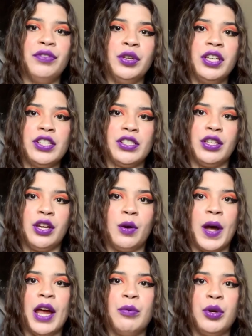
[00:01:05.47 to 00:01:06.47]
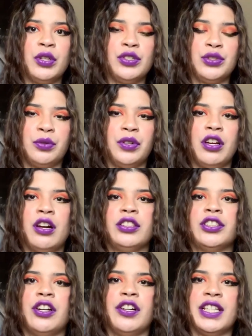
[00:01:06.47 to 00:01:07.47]
a few years ago, I wrote a story
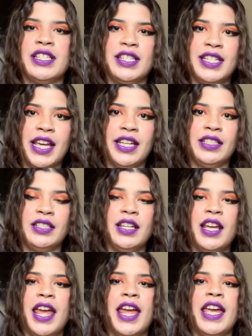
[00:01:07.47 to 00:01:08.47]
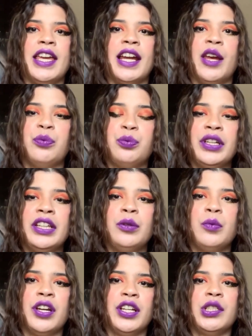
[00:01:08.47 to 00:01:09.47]
called Art is Dead, and I really
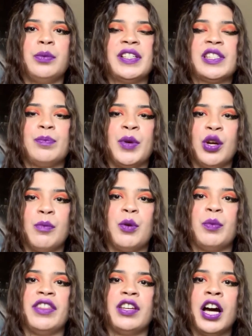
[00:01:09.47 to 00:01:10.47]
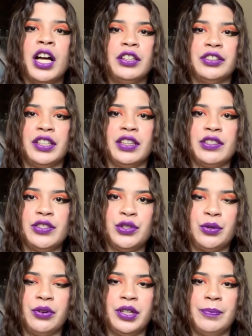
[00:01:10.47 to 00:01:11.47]
wanted to experiment with color in this
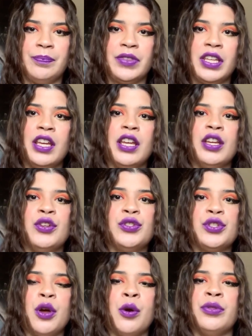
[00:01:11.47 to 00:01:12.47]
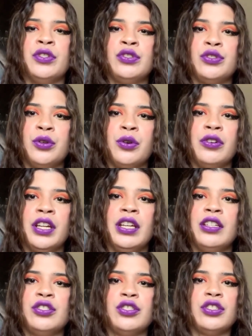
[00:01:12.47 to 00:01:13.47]
story. So the
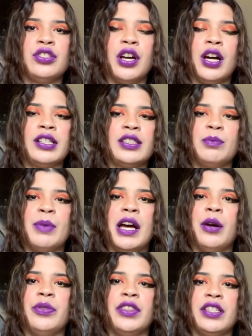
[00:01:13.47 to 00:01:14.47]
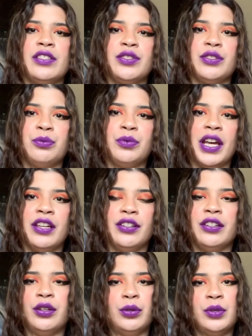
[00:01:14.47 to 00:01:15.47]
story just talks about this
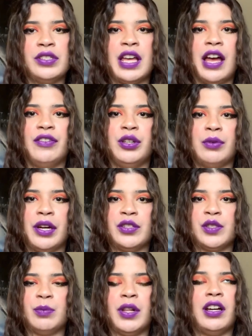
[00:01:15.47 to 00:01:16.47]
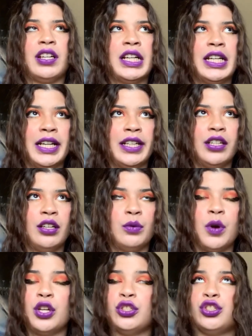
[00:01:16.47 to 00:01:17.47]
writer who is having writer's block. I
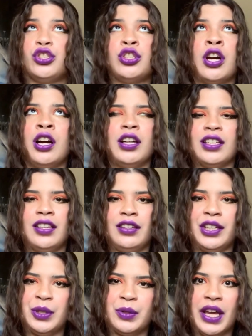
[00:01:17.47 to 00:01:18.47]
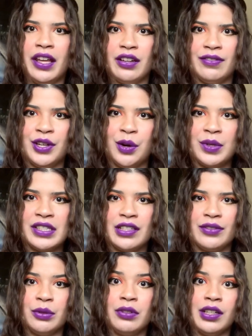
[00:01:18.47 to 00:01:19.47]
know, shockingly creative. No one's
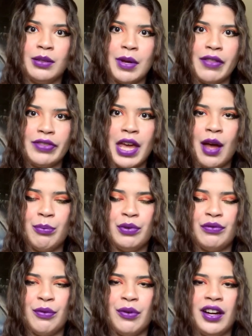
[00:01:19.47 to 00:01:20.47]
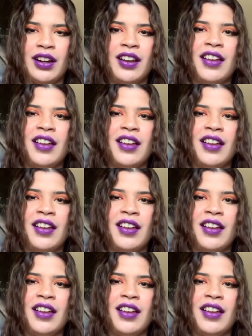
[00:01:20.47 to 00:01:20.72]
ever written about that before.